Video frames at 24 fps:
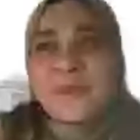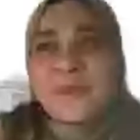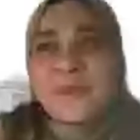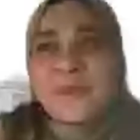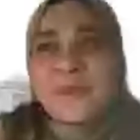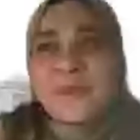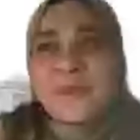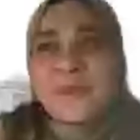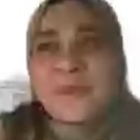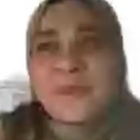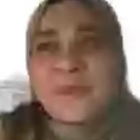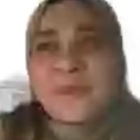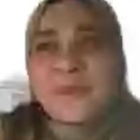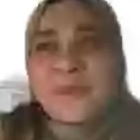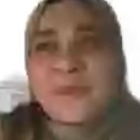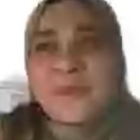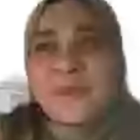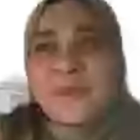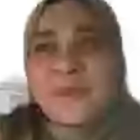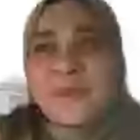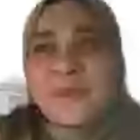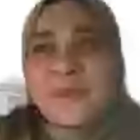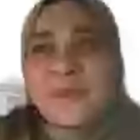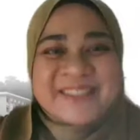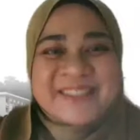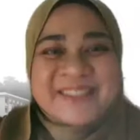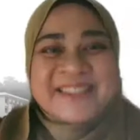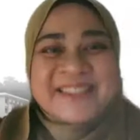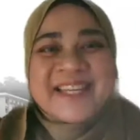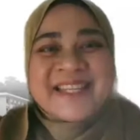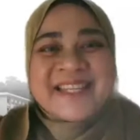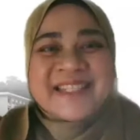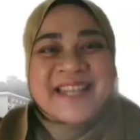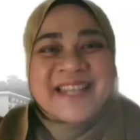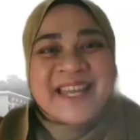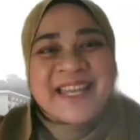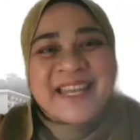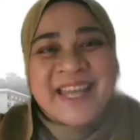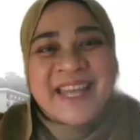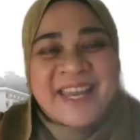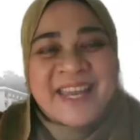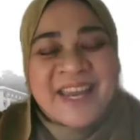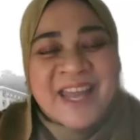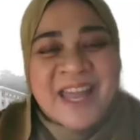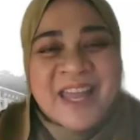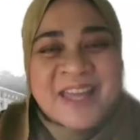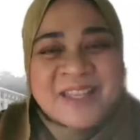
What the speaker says: own thing, things like that.